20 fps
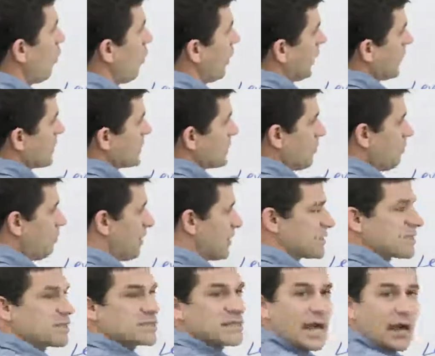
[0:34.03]
what is the
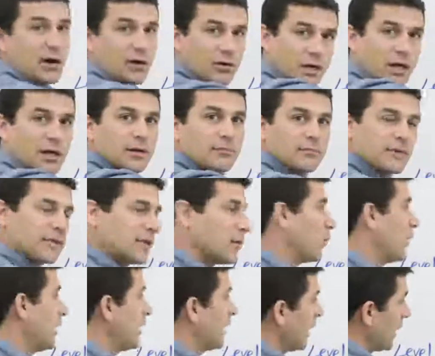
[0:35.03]
business outcome that
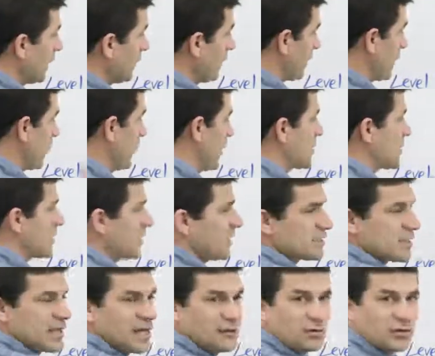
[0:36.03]
we get from each of
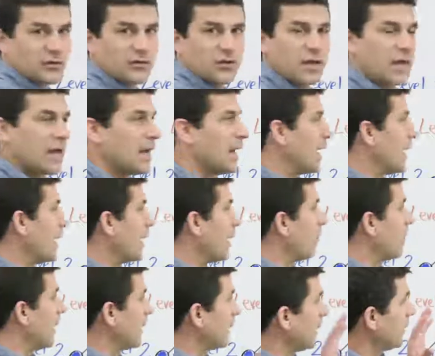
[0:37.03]
these levels,
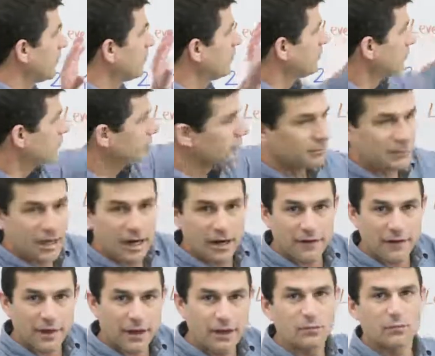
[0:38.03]
and then out
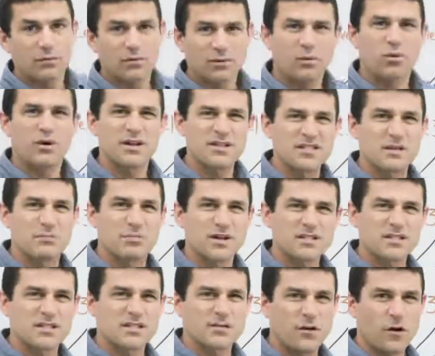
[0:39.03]
of that, what is the
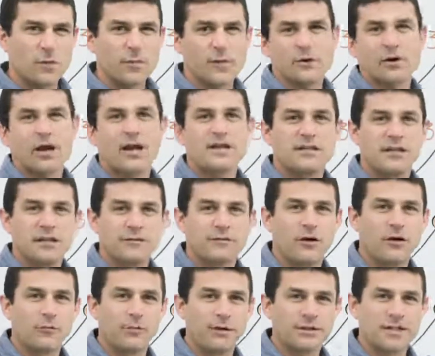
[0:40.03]
business involvement or IT
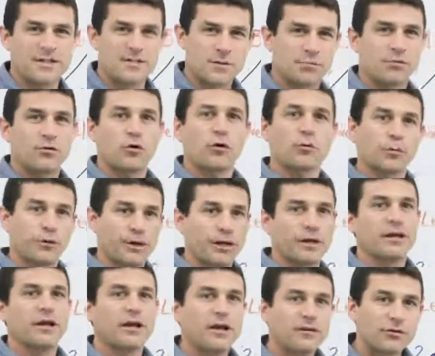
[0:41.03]
involvement that's
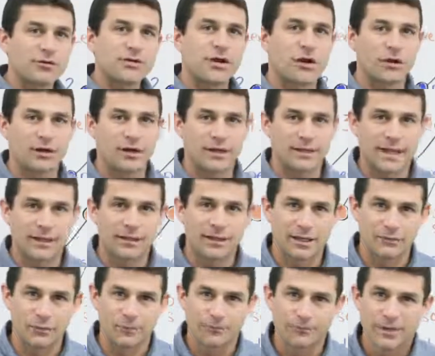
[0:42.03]
appropriate for targeting that
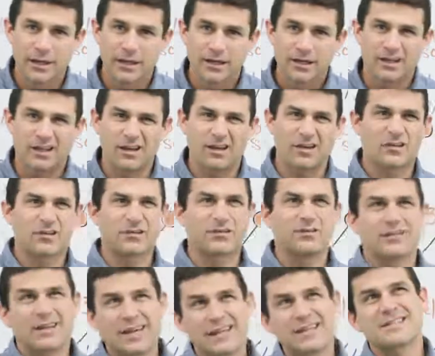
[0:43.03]
level.
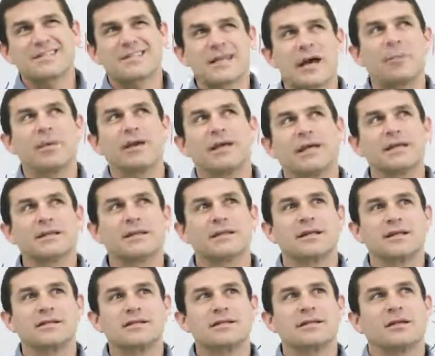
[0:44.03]
Kind of stepping into
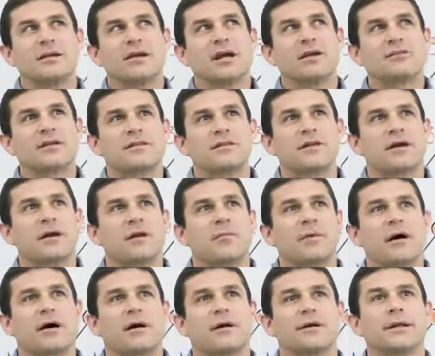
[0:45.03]
this, you have to think
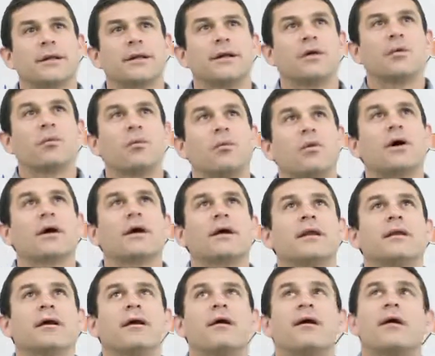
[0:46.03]
about
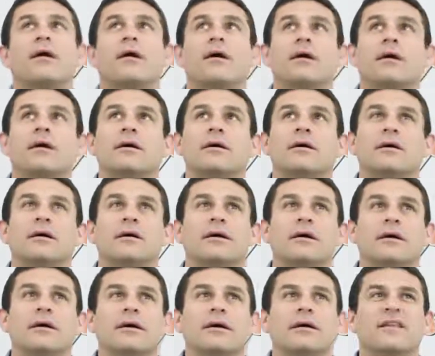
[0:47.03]
what are
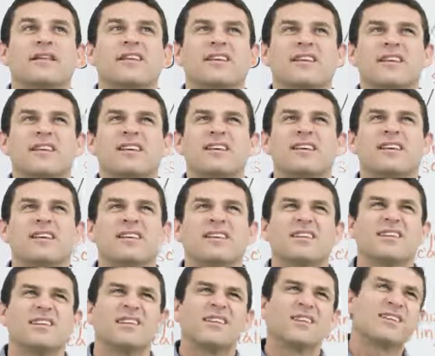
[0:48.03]

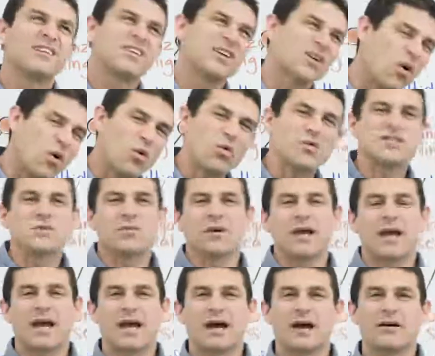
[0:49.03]
the goals that
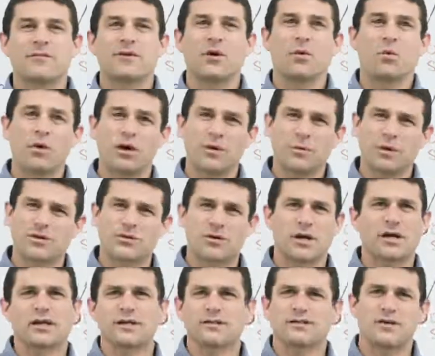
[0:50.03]
we have. What are we
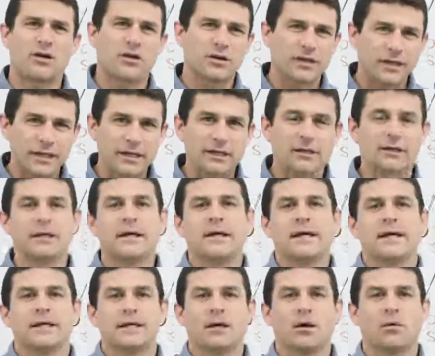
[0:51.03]
trying to target here?
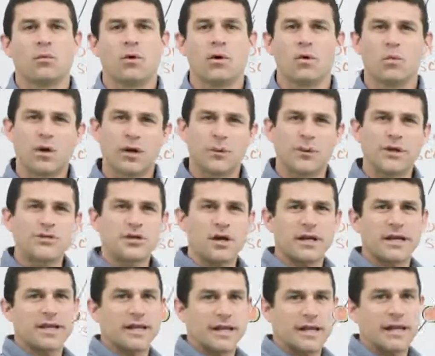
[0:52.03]
What are we
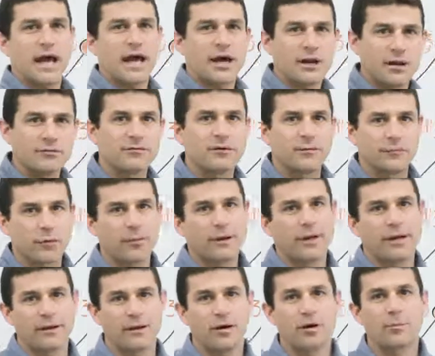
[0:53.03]
trying to get out of
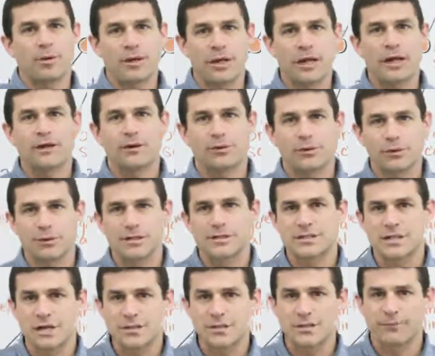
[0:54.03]
implementing RPA in our
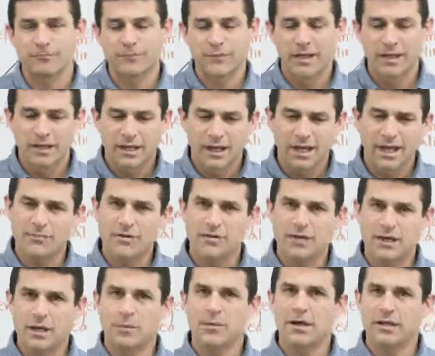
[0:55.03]
organization? And if you
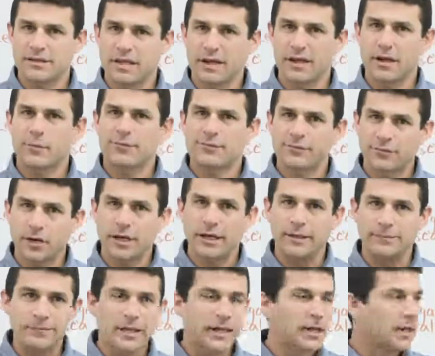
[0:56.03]
think about that up
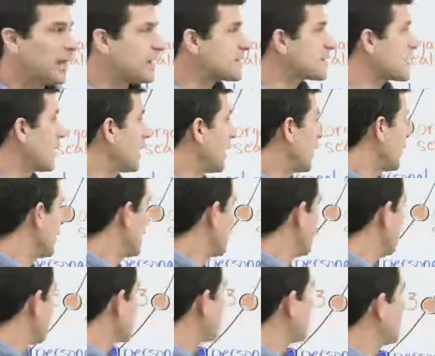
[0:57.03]
front, it's going to allow you
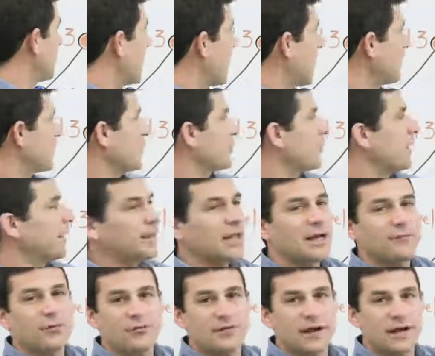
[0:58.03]
to have the right
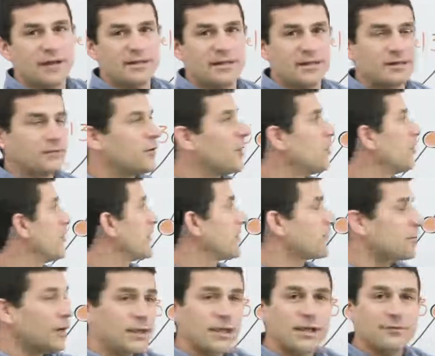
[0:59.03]
level of IT involvement,
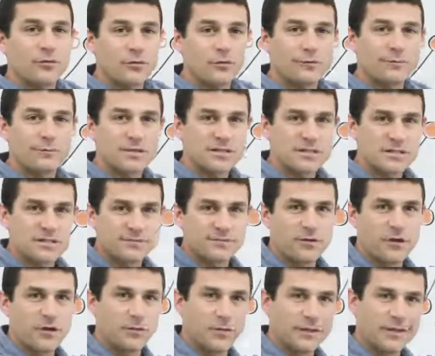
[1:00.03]
the right level of business
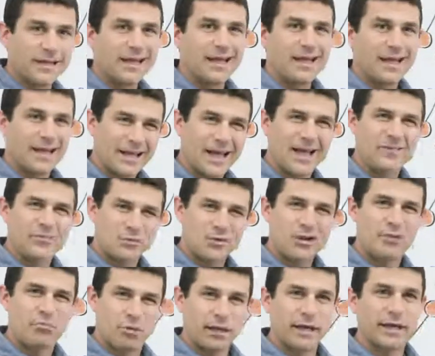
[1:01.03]
involvement, and have the
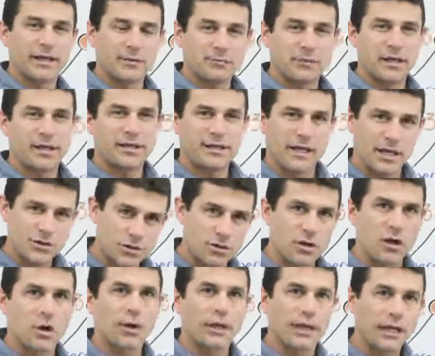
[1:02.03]
right plan in mind as you're
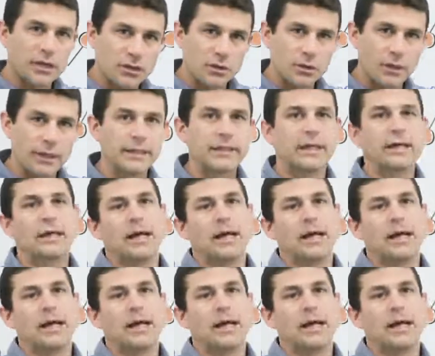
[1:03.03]
going into it,